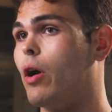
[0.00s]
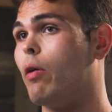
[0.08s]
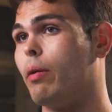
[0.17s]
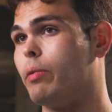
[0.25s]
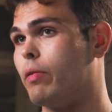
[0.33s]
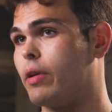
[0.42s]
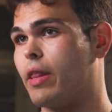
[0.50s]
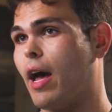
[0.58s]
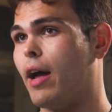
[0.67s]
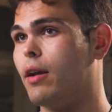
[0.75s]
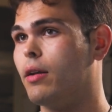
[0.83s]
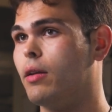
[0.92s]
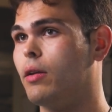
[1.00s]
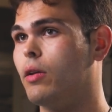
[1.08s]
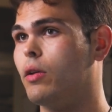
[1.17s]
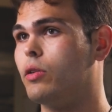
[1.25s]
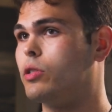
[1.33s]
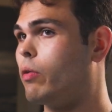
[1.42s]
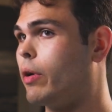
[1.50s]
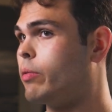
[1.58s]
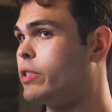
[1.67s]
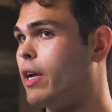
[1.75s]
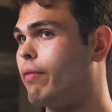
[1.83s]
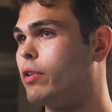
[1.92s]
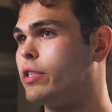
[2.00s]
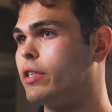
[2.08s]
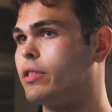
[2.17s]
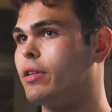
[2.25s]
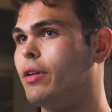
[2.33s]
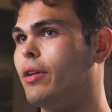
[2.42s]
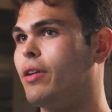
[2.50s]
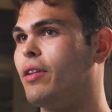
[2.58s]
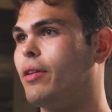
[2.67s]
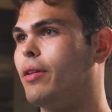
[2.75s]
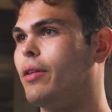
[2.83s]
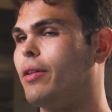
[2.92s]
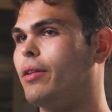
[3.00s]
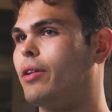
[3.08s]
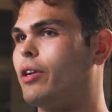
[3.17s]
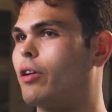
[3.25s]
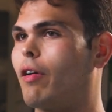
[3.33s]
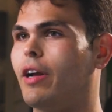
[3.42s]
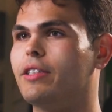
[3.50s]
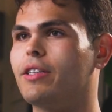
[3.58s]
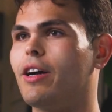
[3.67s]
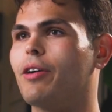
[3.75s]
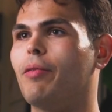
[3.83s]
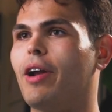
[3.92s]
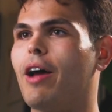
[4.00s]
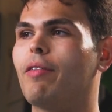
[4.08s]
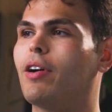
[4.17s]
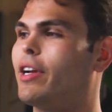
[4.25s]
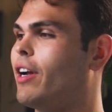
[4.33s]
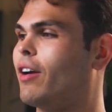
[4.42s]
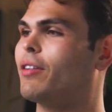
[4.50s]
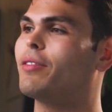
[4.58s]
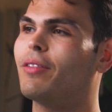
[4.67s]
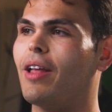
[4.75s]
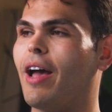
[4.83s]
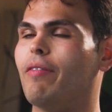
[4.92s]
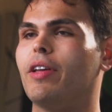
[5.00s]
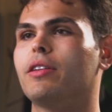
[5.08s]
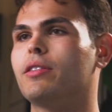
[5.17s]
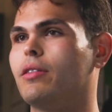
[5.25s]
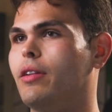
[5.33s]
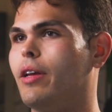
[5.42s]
Oh, I'm doing that. So it was never just your grades suck, whatever. Here, have this.